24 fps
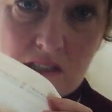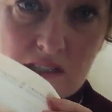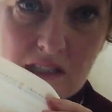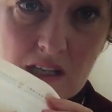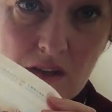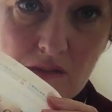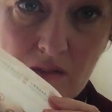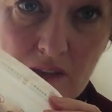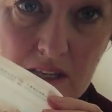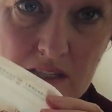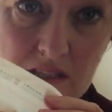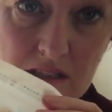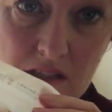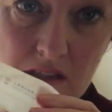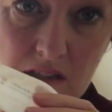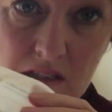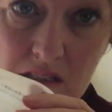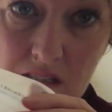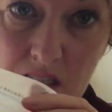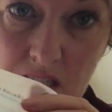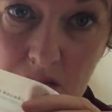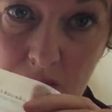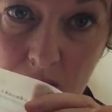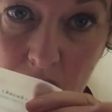sell these at the
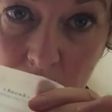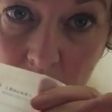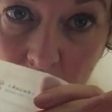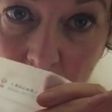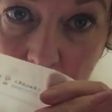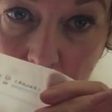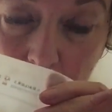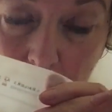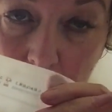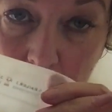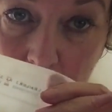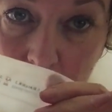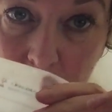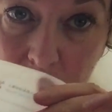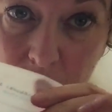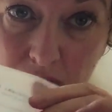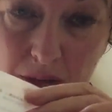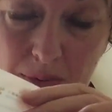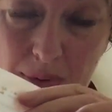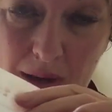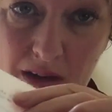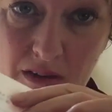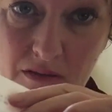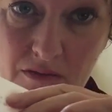cinema for about
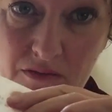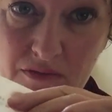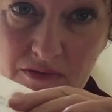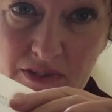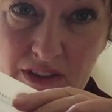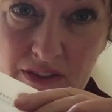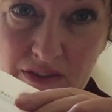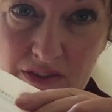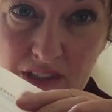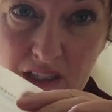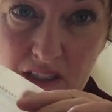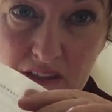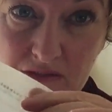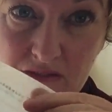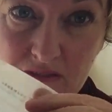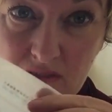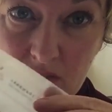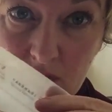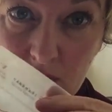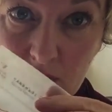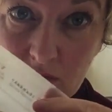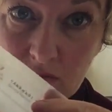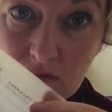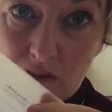
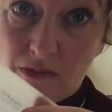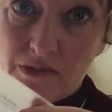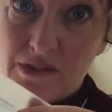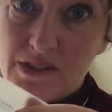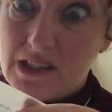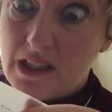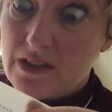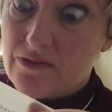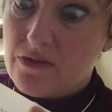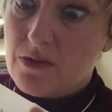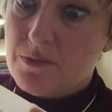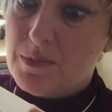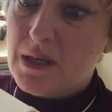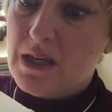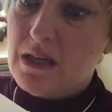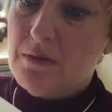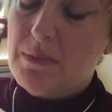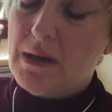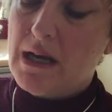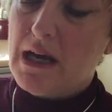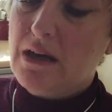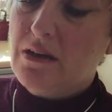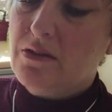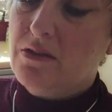£3.50 obviously for a bigger
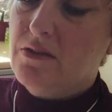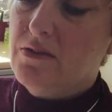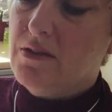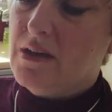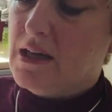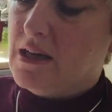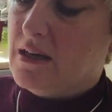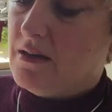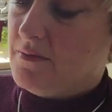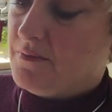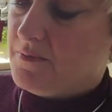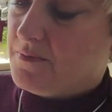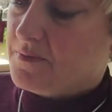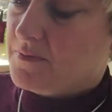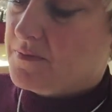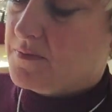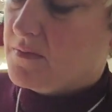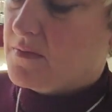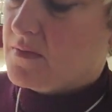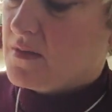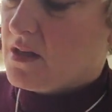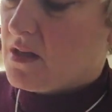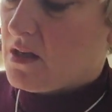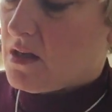bag than that.
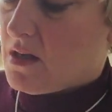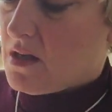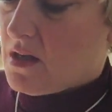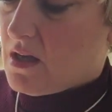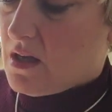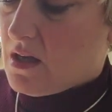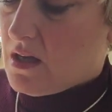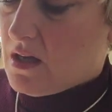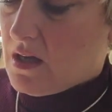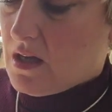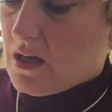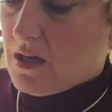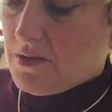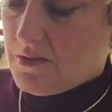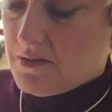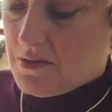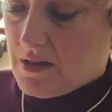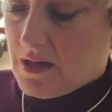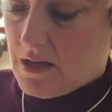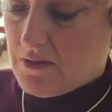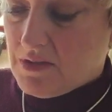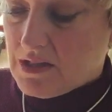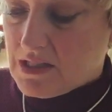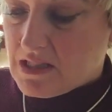
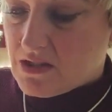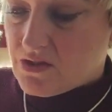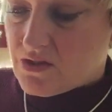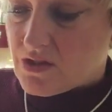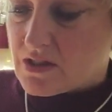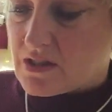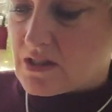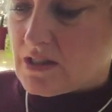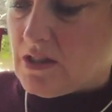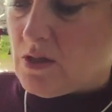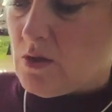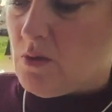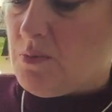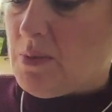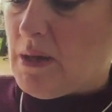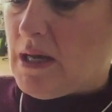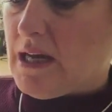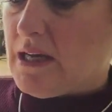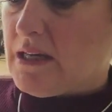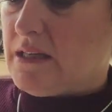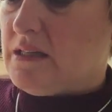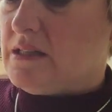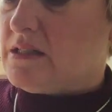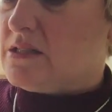And this is just a little
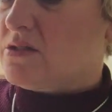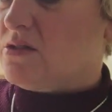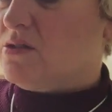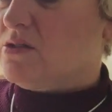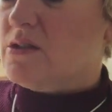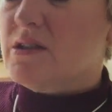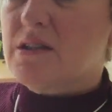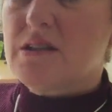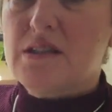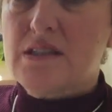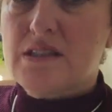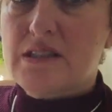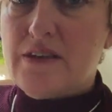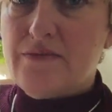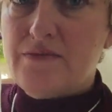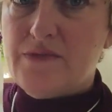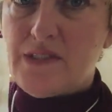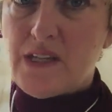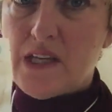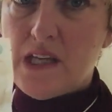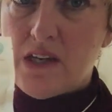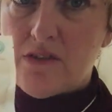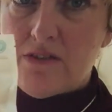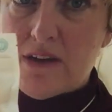bag and it's got
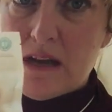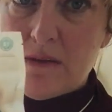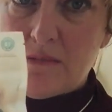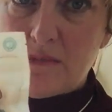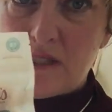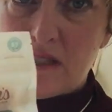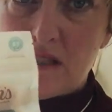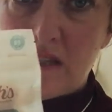17 grams